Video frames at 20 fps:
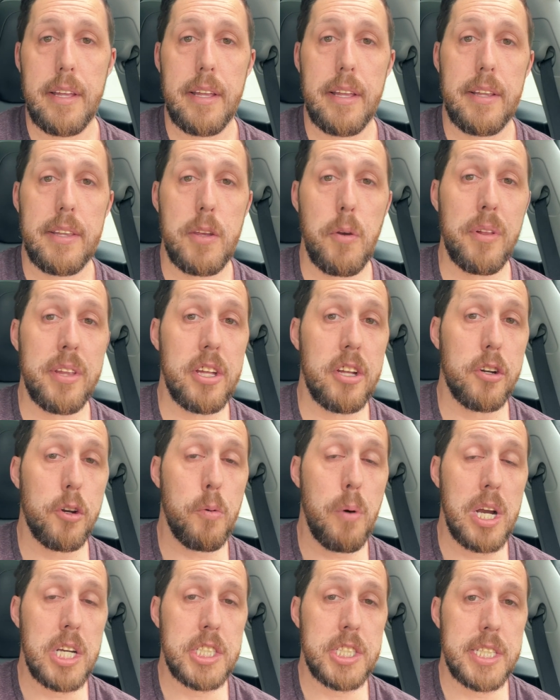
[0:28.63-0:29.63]
The only other
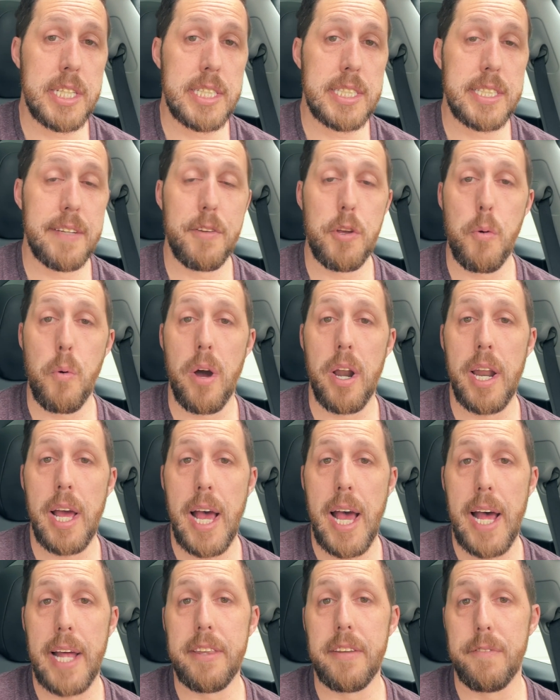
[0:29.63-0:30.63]
question is if you want to
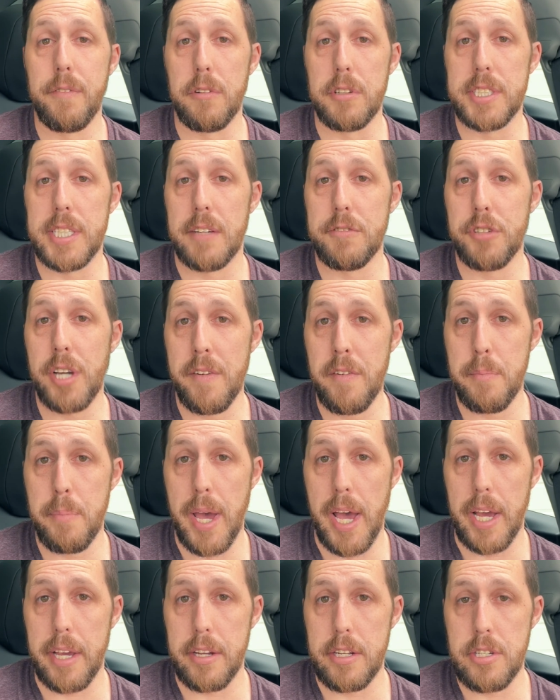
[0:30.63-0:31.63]
add the full self-driving
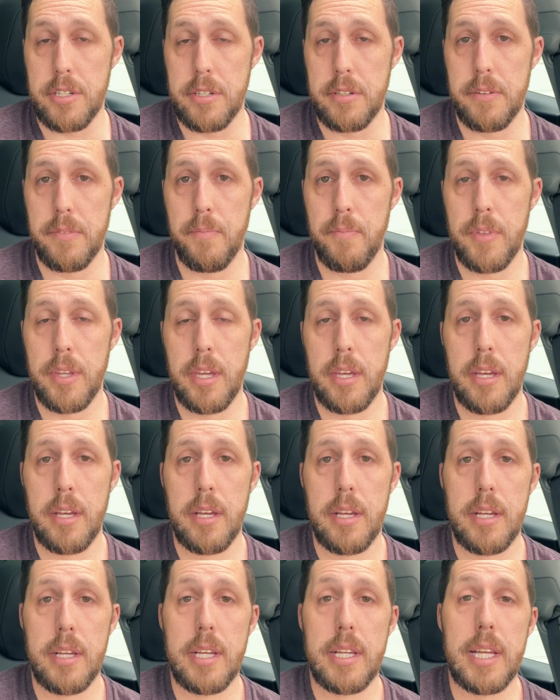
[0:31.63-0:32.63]
package.
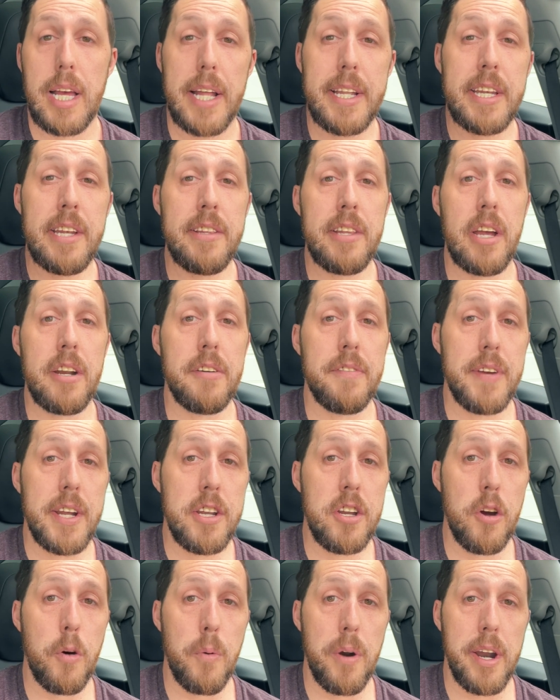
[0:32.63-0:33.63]
I did another
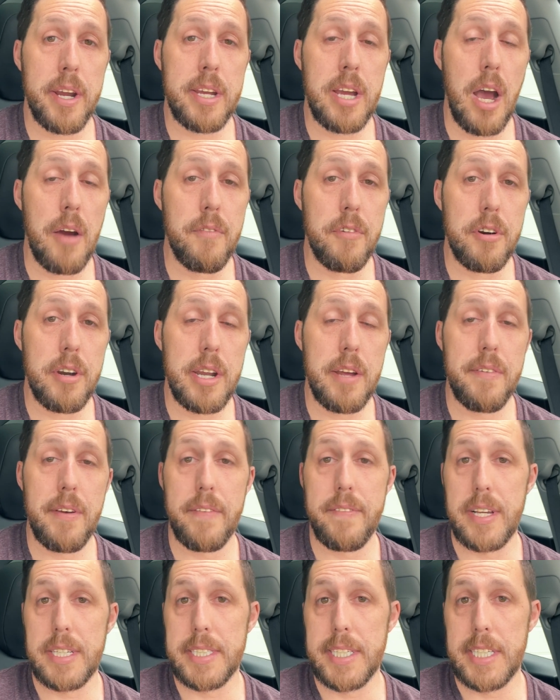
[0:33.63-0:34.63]
video where I cover if
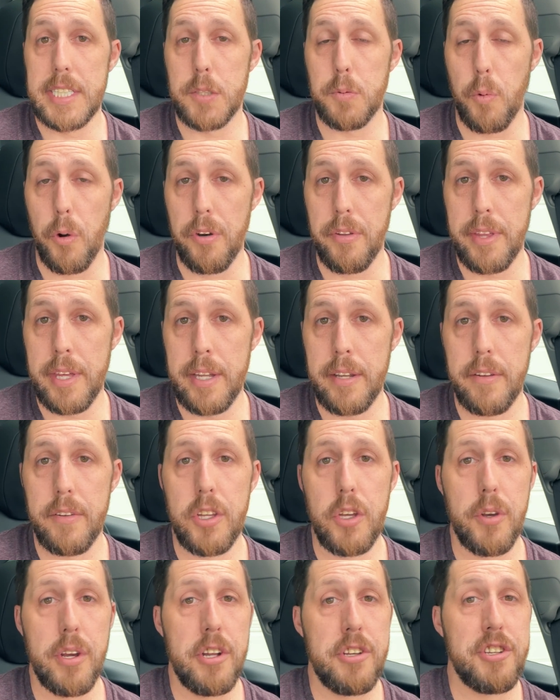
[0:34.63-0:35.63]
F S D is worth it.
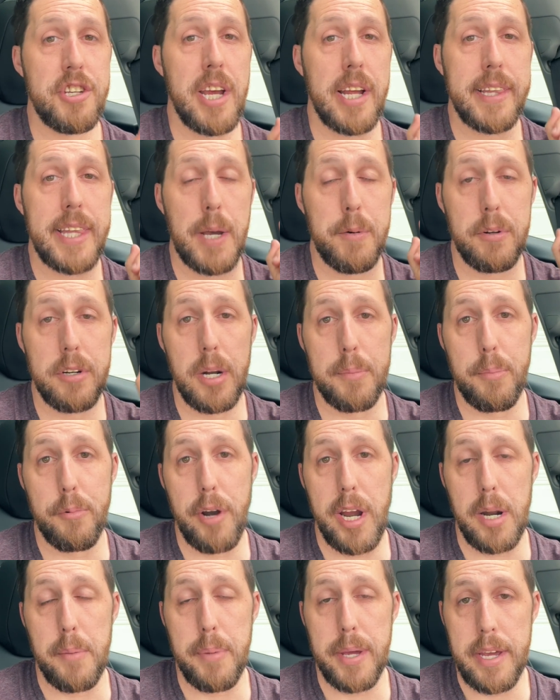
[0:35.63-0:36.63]
You can check that one up
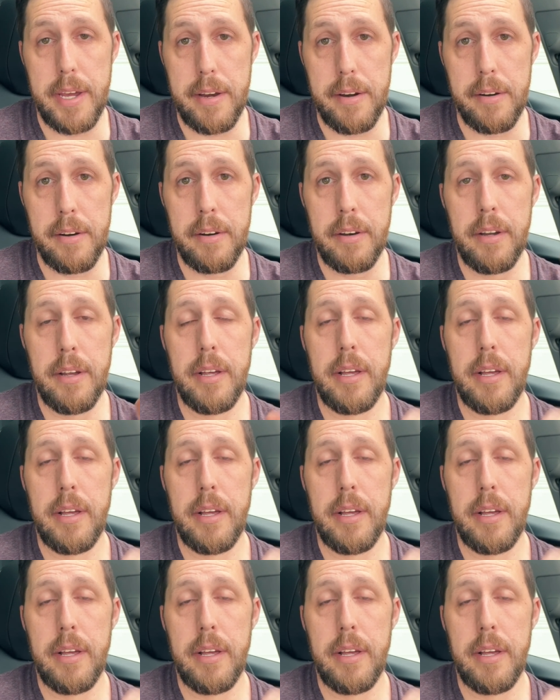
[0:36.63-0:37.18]
right up here.